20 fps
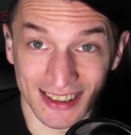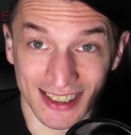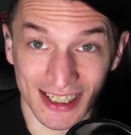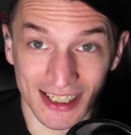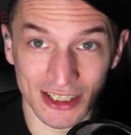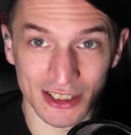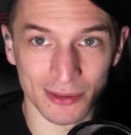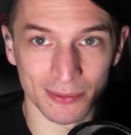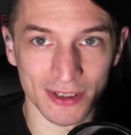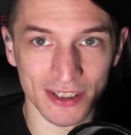
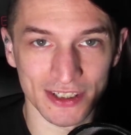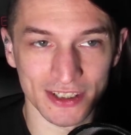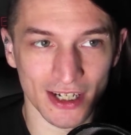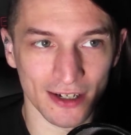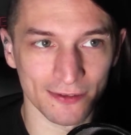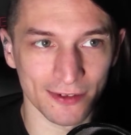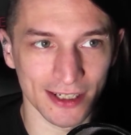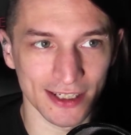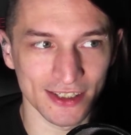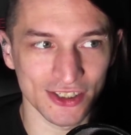teaching me
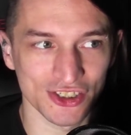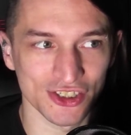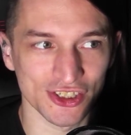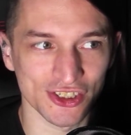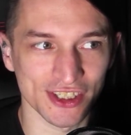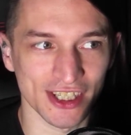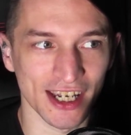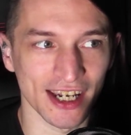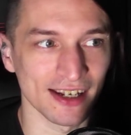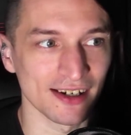stuff, it's
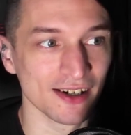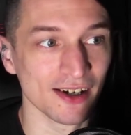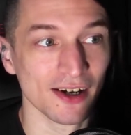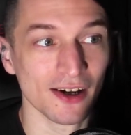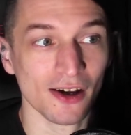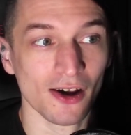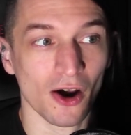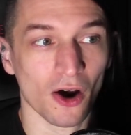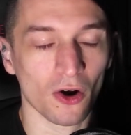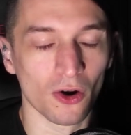just that,
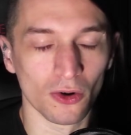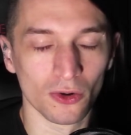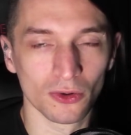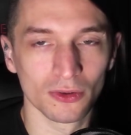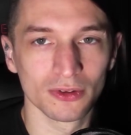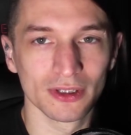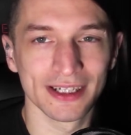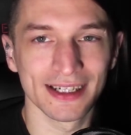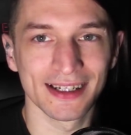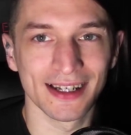
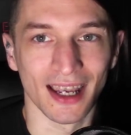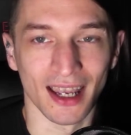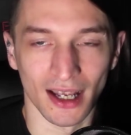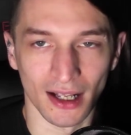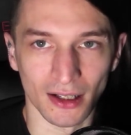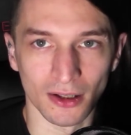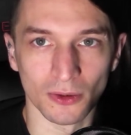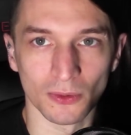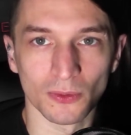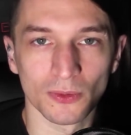holy
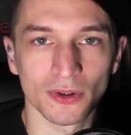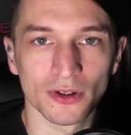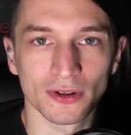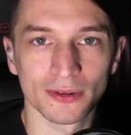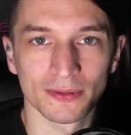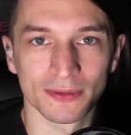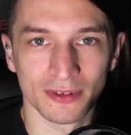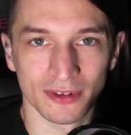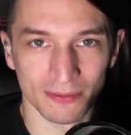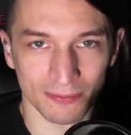hell, were
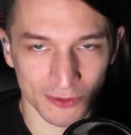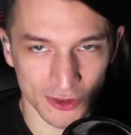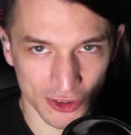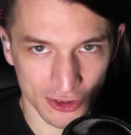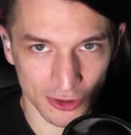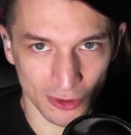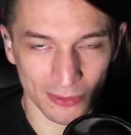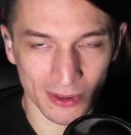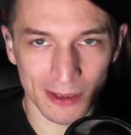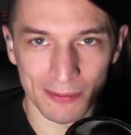
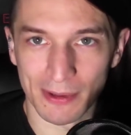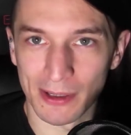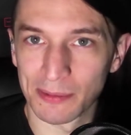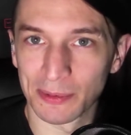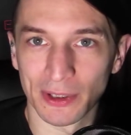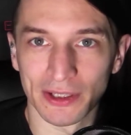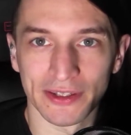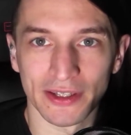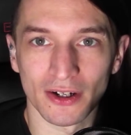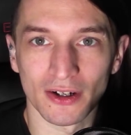so many
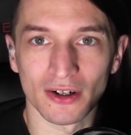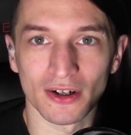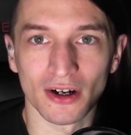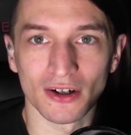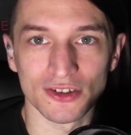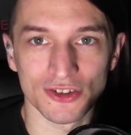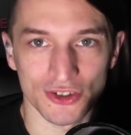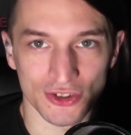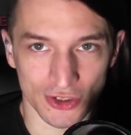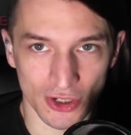people in there
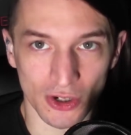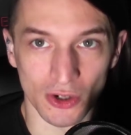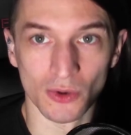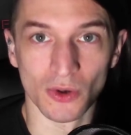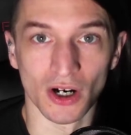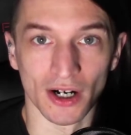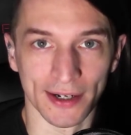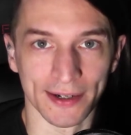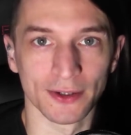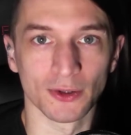
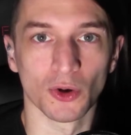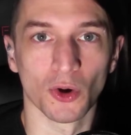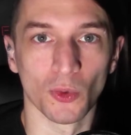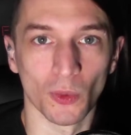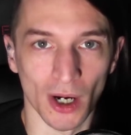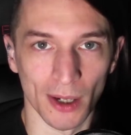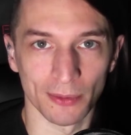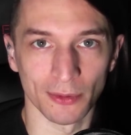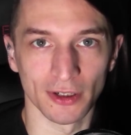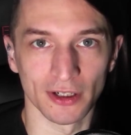so
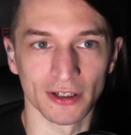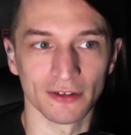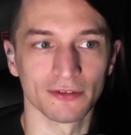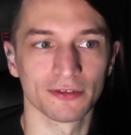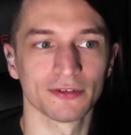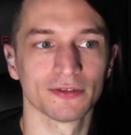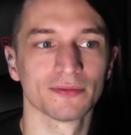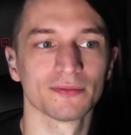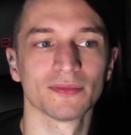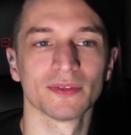uncooperative.
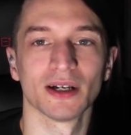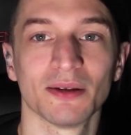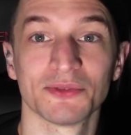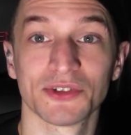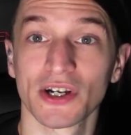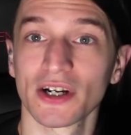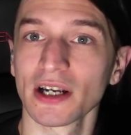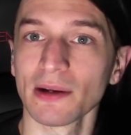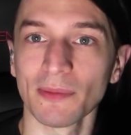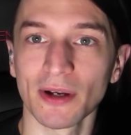I'm
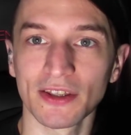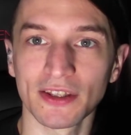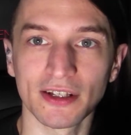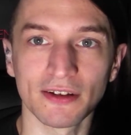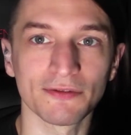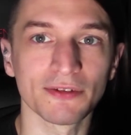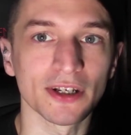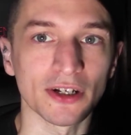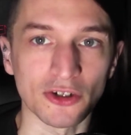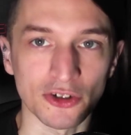talking about the
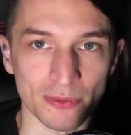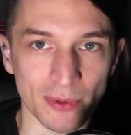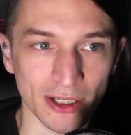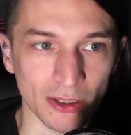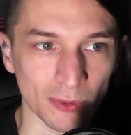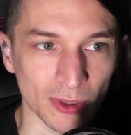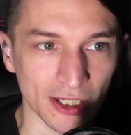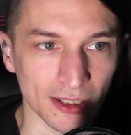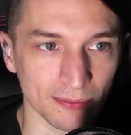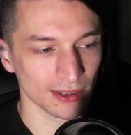offenders, by the
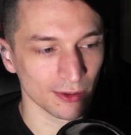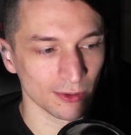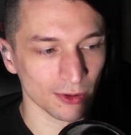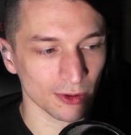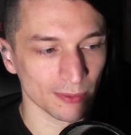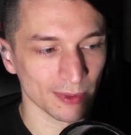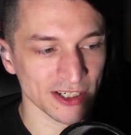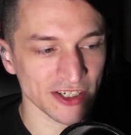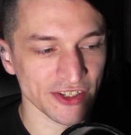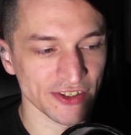way. There were
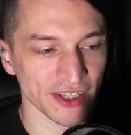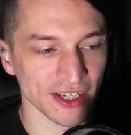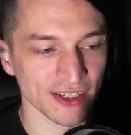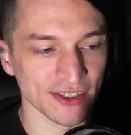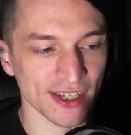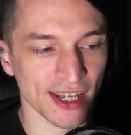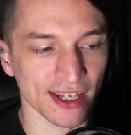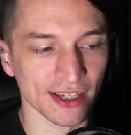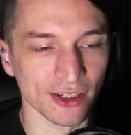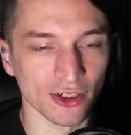a bunch of things
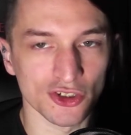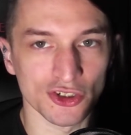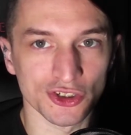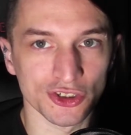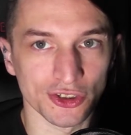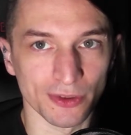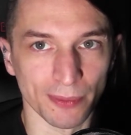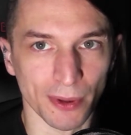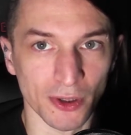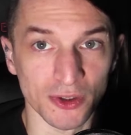that you're
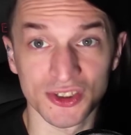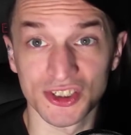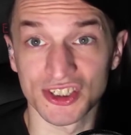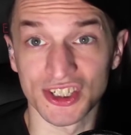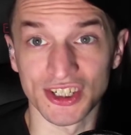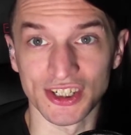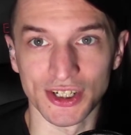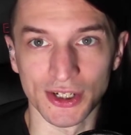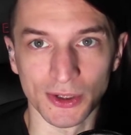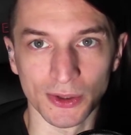supposed
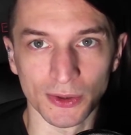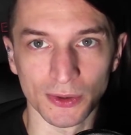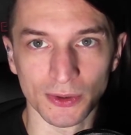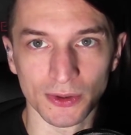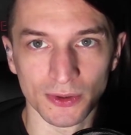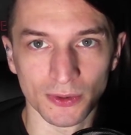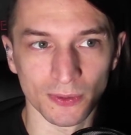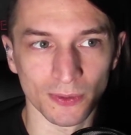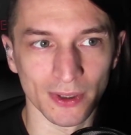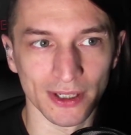to do
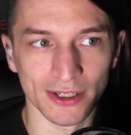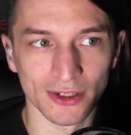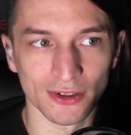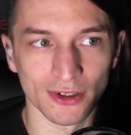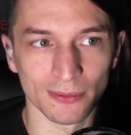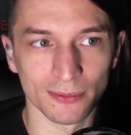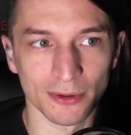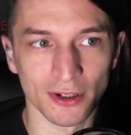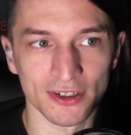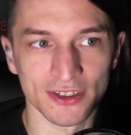when you're
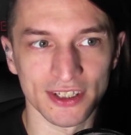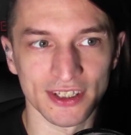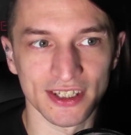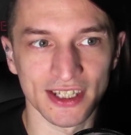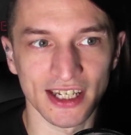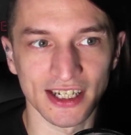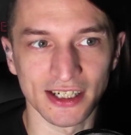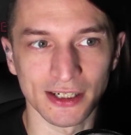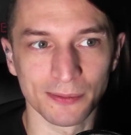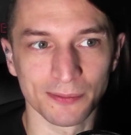in prison
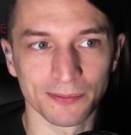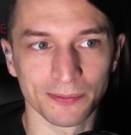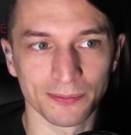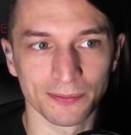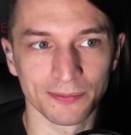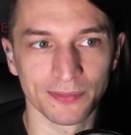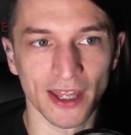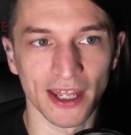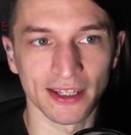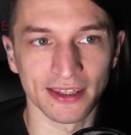
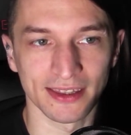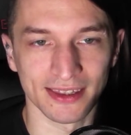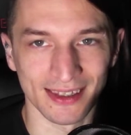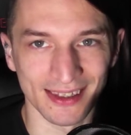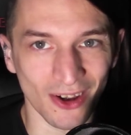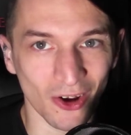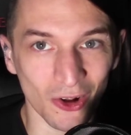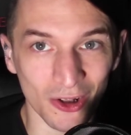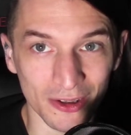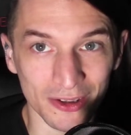that
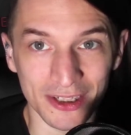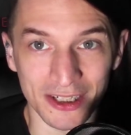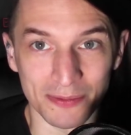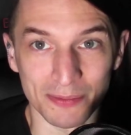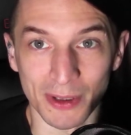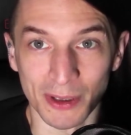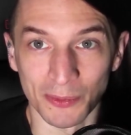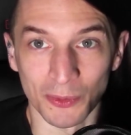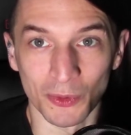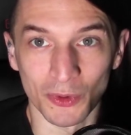all of these
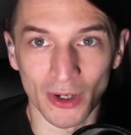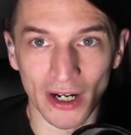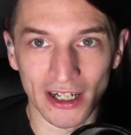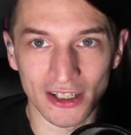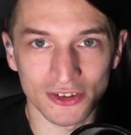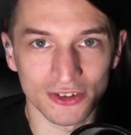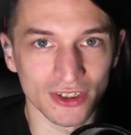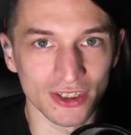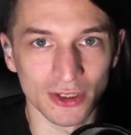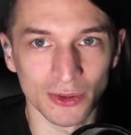people were
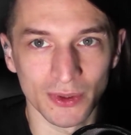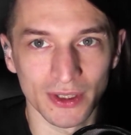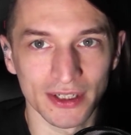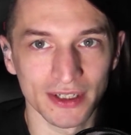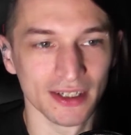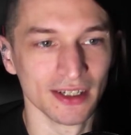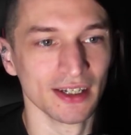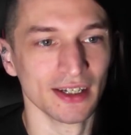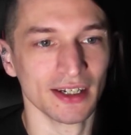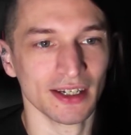actually doing.
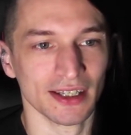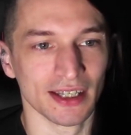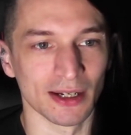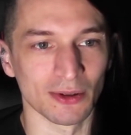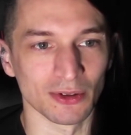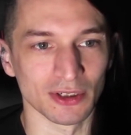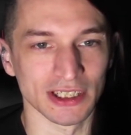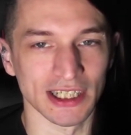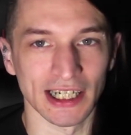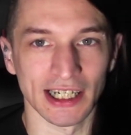They
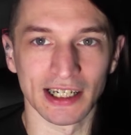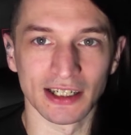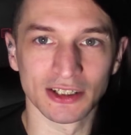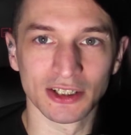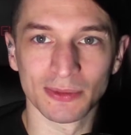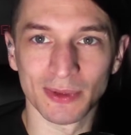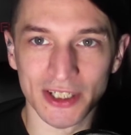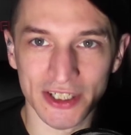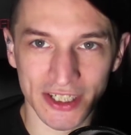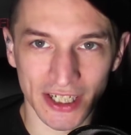were taking
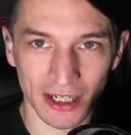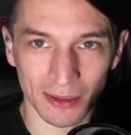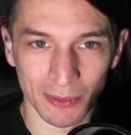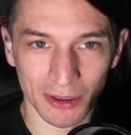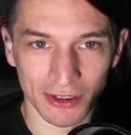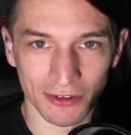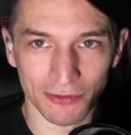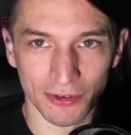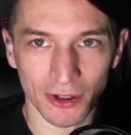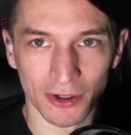too much time on
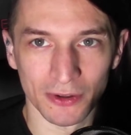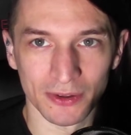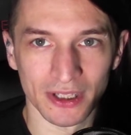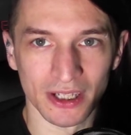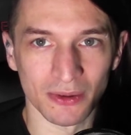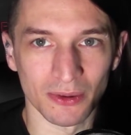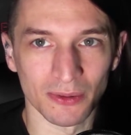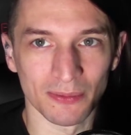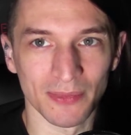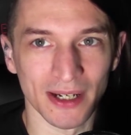the phone,
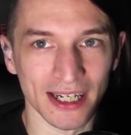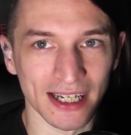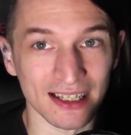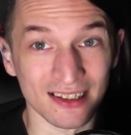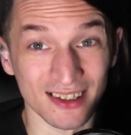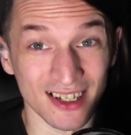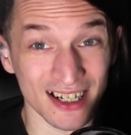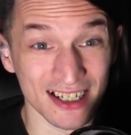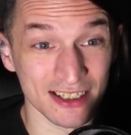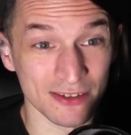they were making
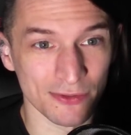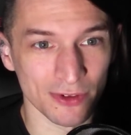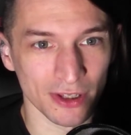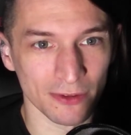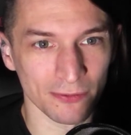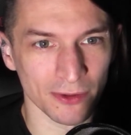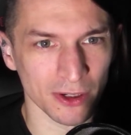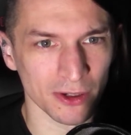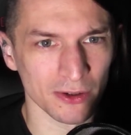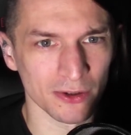lines in front
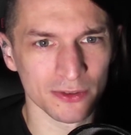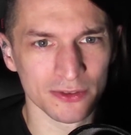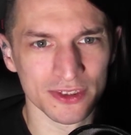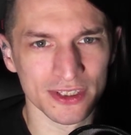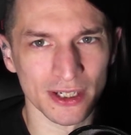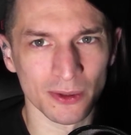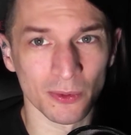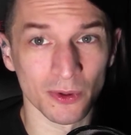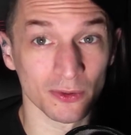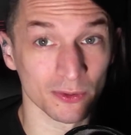of the phones,
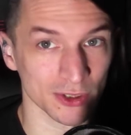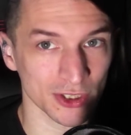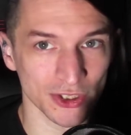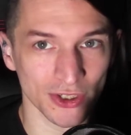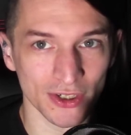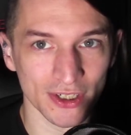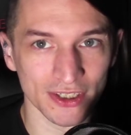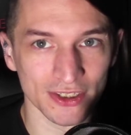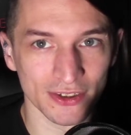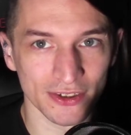they weren't
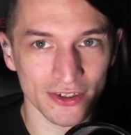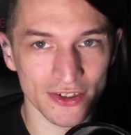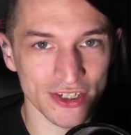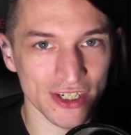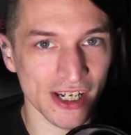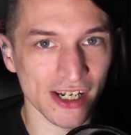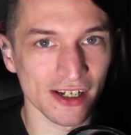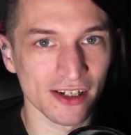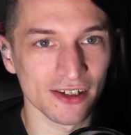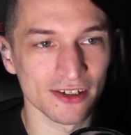returning to their
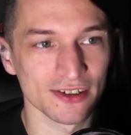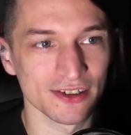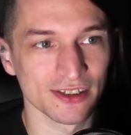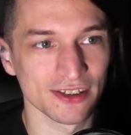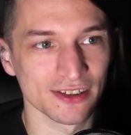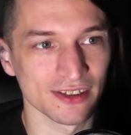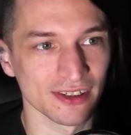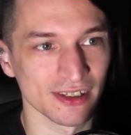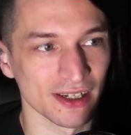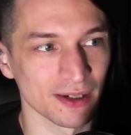cells,
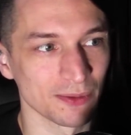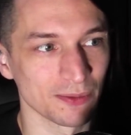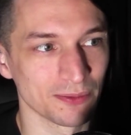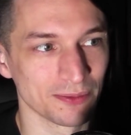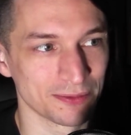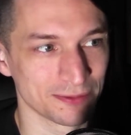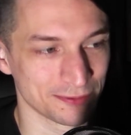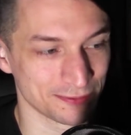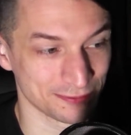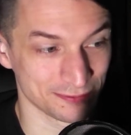
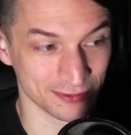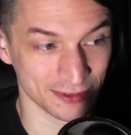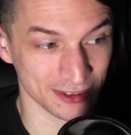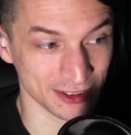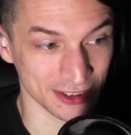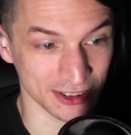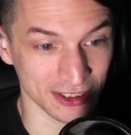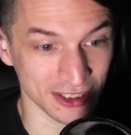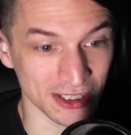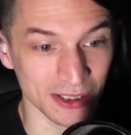
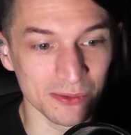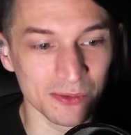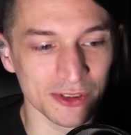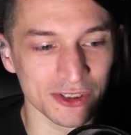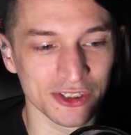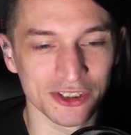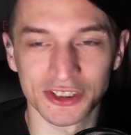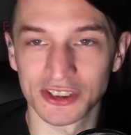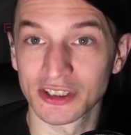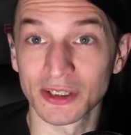it
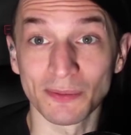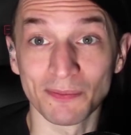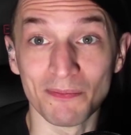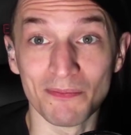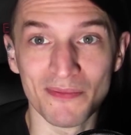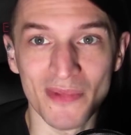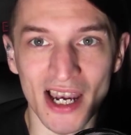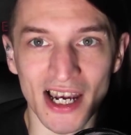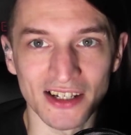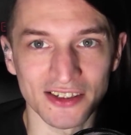was just a
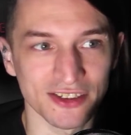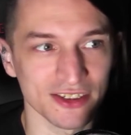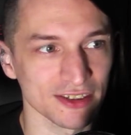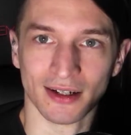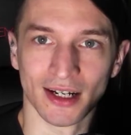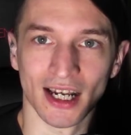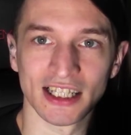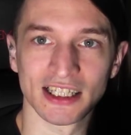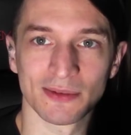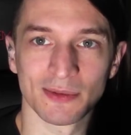mess.
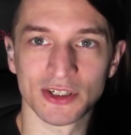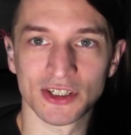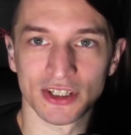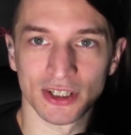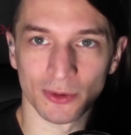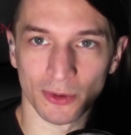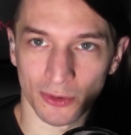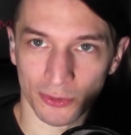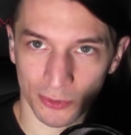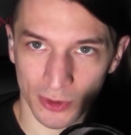Not to mention there
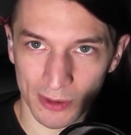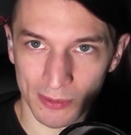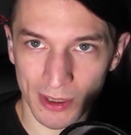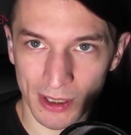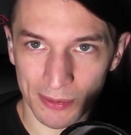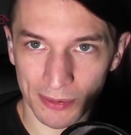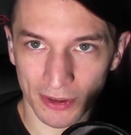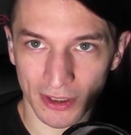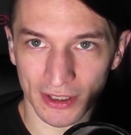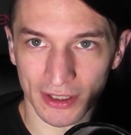were three
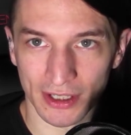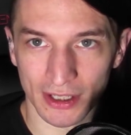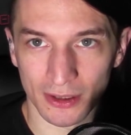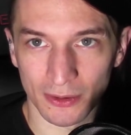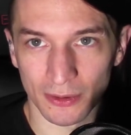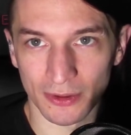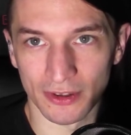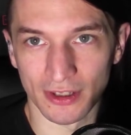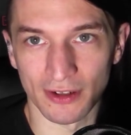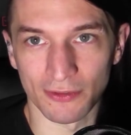people in there
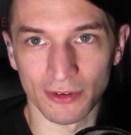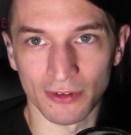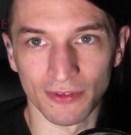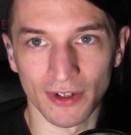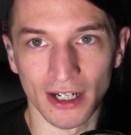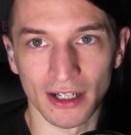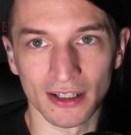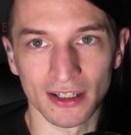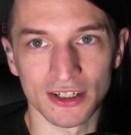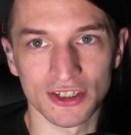with different
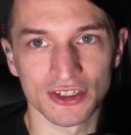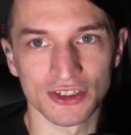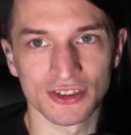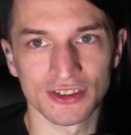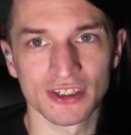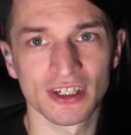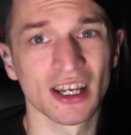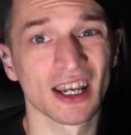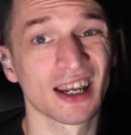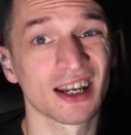
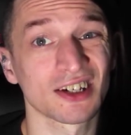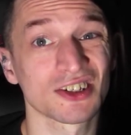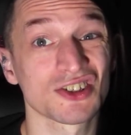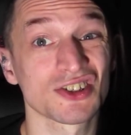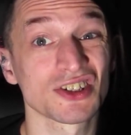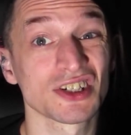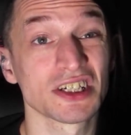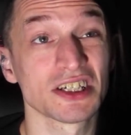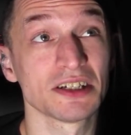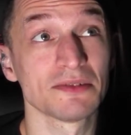violations.
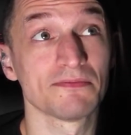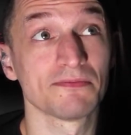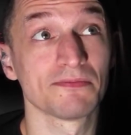Actually,